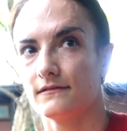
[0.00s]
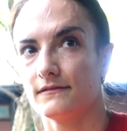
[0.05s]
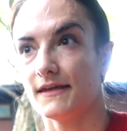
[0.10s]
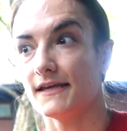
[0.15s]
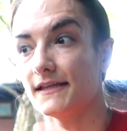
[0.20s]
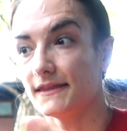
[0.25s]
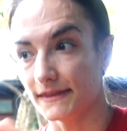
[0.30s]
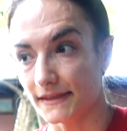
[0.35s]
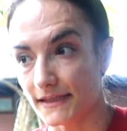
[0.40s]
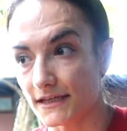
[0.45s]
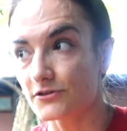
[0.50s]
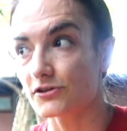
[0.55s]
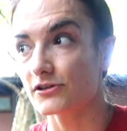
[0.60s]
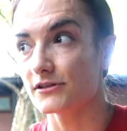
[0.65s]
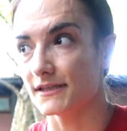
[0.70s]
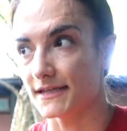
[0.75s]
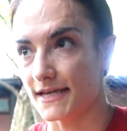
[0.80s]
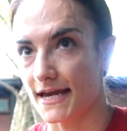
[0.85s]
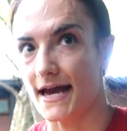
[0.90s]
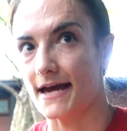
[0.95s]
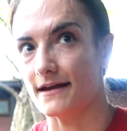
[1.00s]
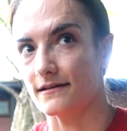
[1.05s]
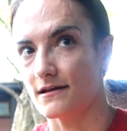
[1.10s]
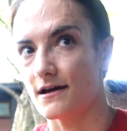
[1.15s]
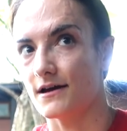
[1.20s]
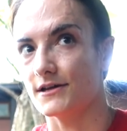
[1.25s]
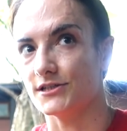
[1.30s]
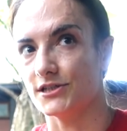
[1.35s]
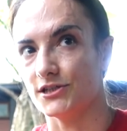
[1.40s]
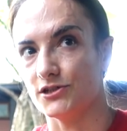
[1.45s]
they literally had
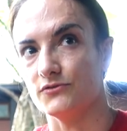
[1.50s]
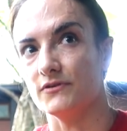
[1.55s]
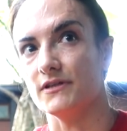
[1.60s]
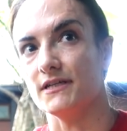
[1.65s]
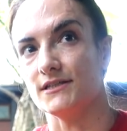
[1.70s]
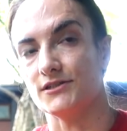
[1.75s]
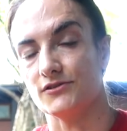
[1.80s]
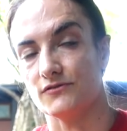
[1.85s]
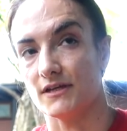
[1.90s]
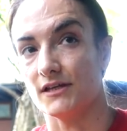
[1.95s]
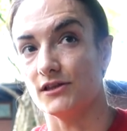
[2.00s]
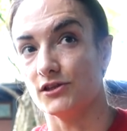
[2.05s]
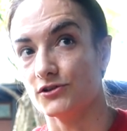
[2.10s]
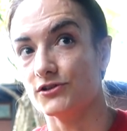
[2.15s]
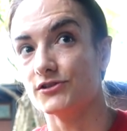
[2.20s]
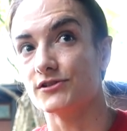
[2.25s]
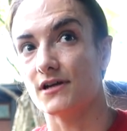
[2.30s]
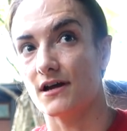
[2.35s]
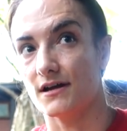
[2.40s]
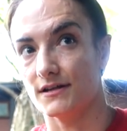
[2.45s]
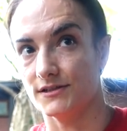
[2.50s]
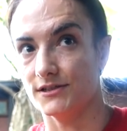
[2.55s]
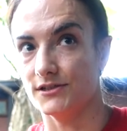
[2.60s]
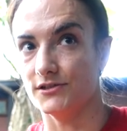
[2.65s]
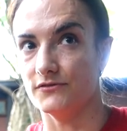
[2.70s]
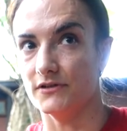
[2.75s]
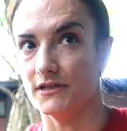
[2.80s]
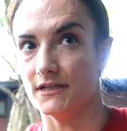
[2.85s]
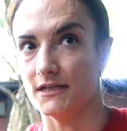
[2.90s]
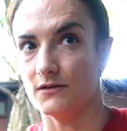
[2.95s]
continuity, so they learned
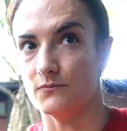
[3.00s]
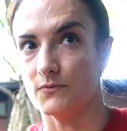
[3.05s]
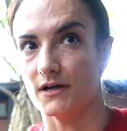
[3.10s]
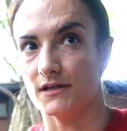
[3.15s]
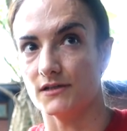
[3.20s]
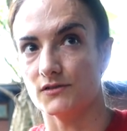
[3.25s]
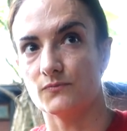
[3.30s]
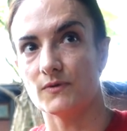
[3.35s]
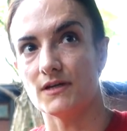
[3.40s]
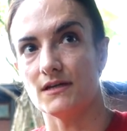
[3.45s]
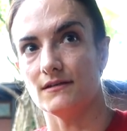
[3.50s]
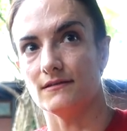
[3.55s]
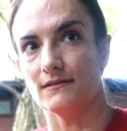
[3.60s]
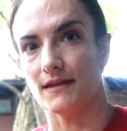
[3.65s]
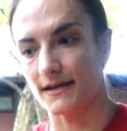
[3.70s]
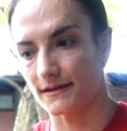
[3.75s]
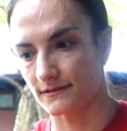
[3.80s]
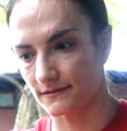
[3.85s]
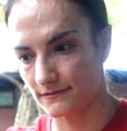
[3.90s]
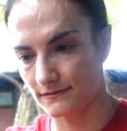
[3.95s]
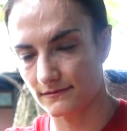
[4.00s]
continuity, whereas we like